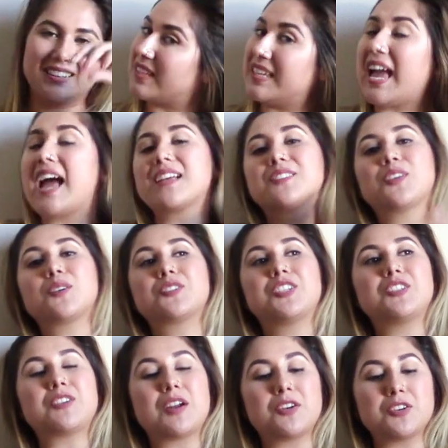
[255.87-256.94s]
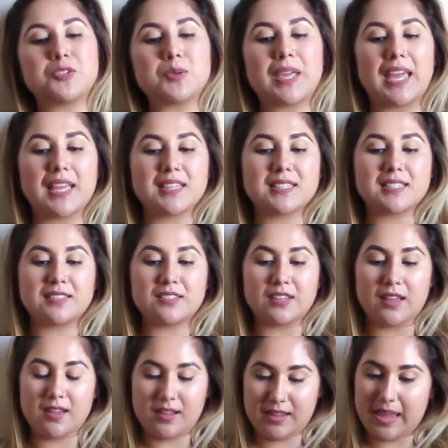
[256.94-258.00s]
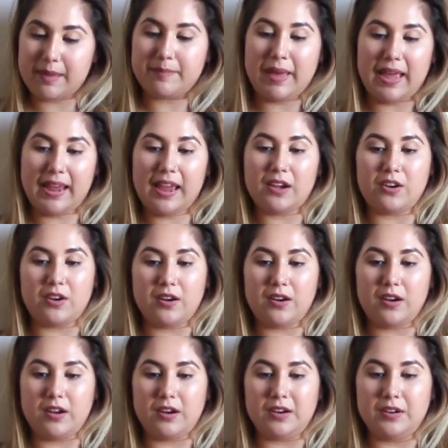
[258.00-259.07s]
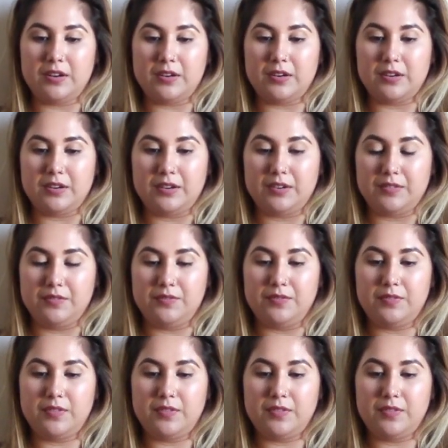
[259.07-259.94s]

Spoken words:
Yeah, so she drowned her 2 kids to get back at her